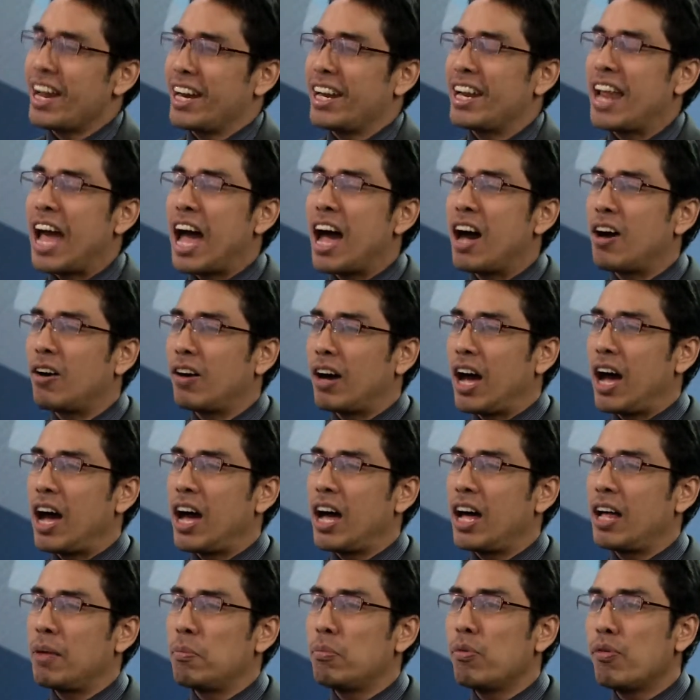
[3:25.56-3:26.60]
All right,
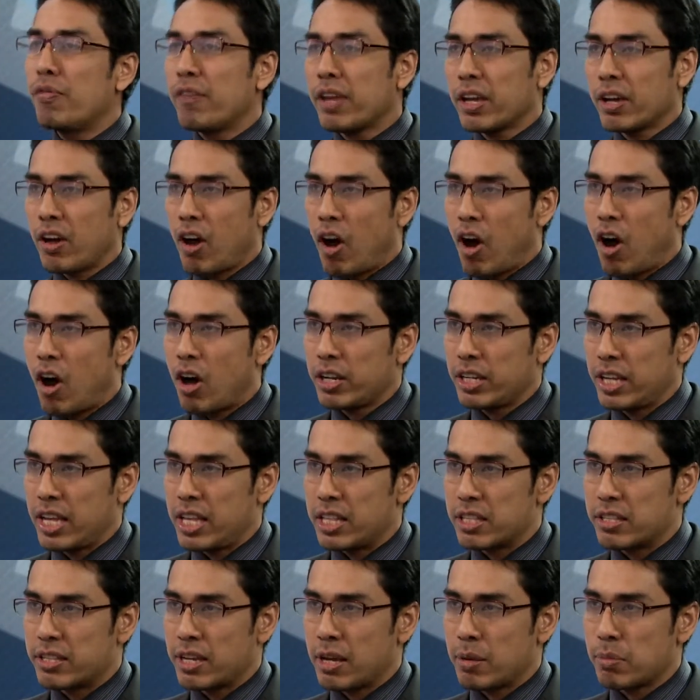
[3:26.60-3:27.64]
now moving on
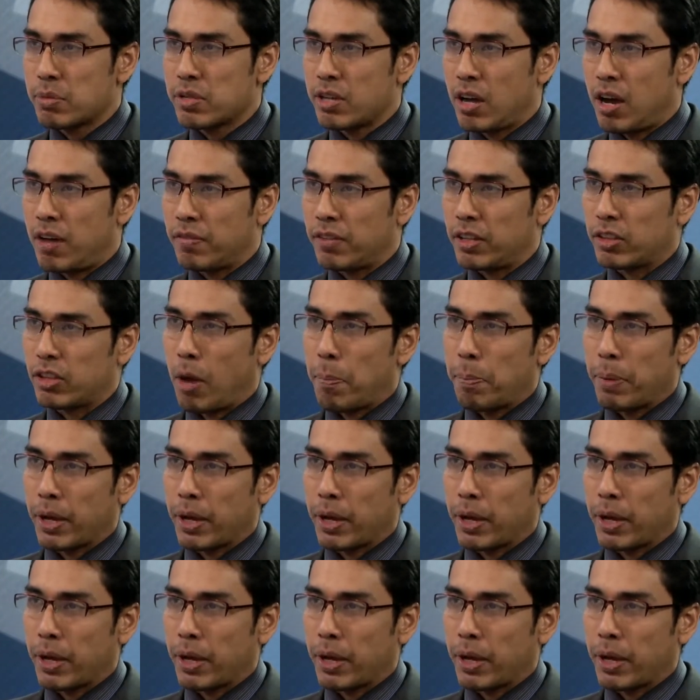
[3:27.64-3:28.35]
in terms of the